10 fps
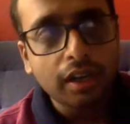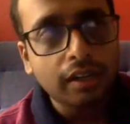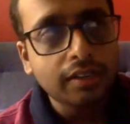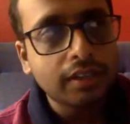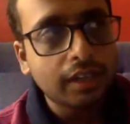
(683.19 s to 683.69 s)
it
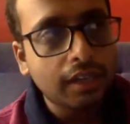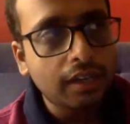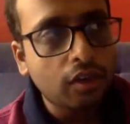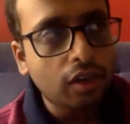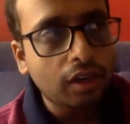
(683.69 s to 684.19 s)
is again
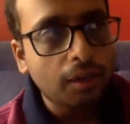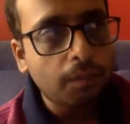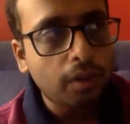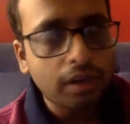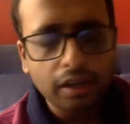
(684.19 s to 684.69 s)
not a
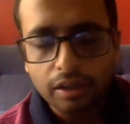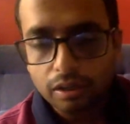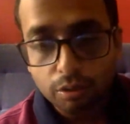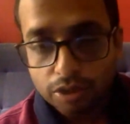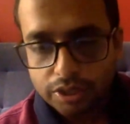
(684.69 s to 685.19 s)
political
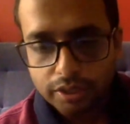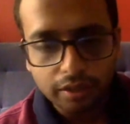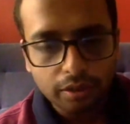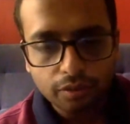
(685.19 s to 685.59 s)
question.